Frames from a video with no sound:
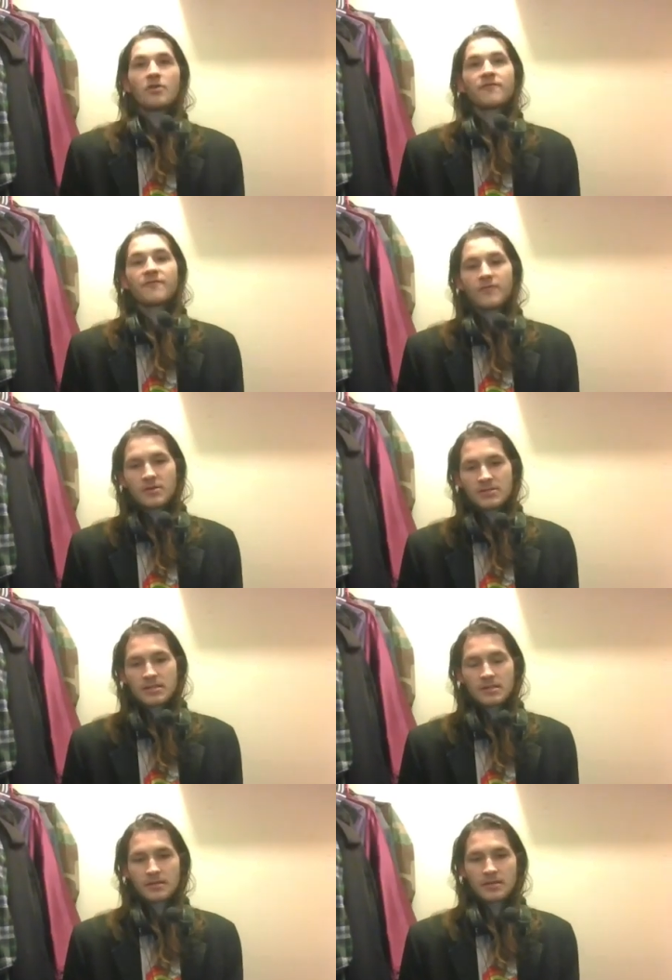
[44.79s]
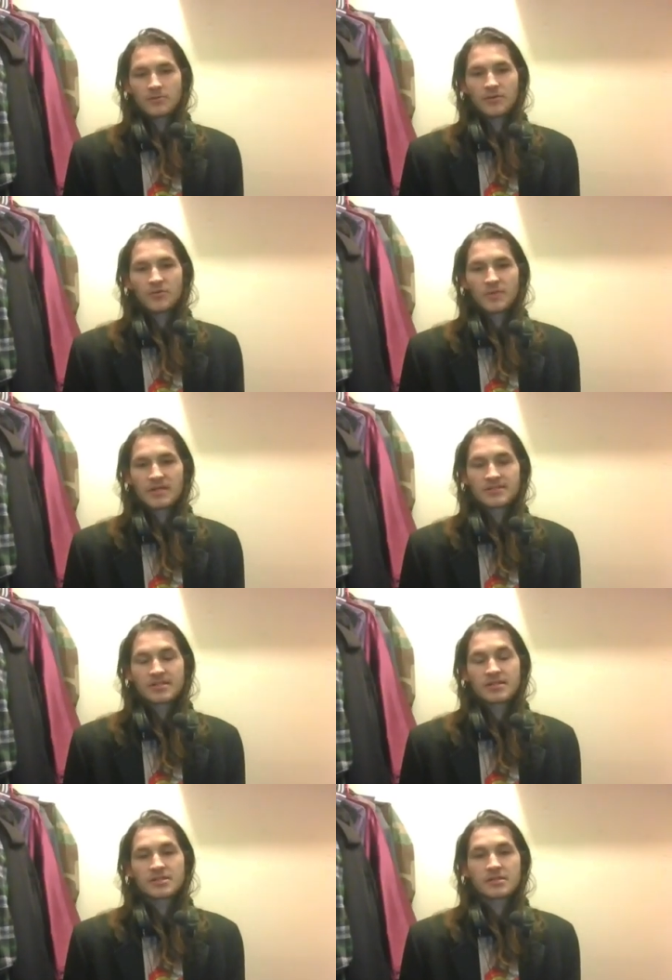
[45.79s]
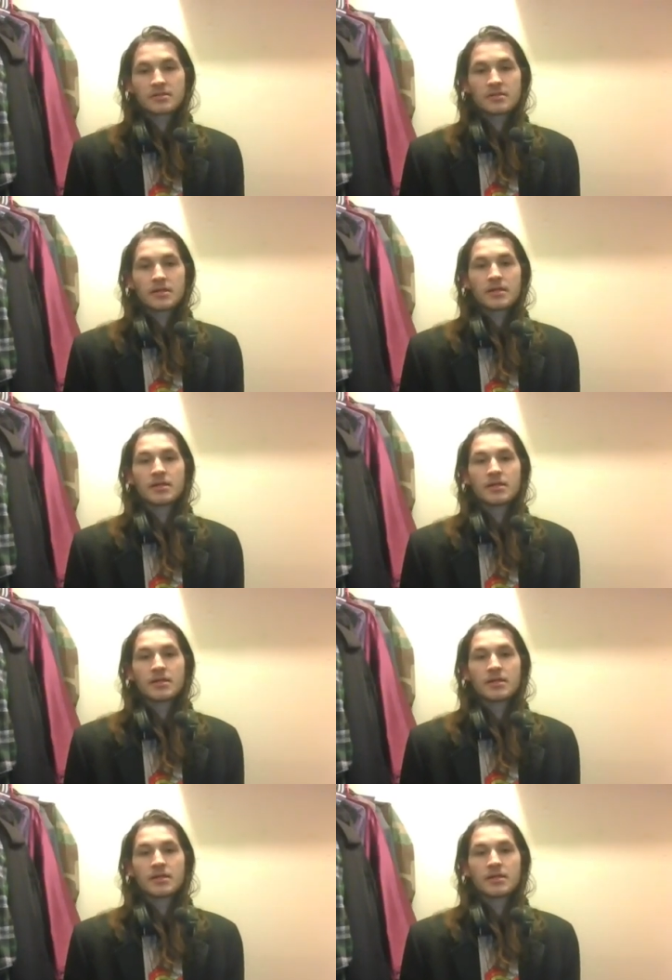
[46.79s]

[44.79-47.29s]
Our first thing we will be discussing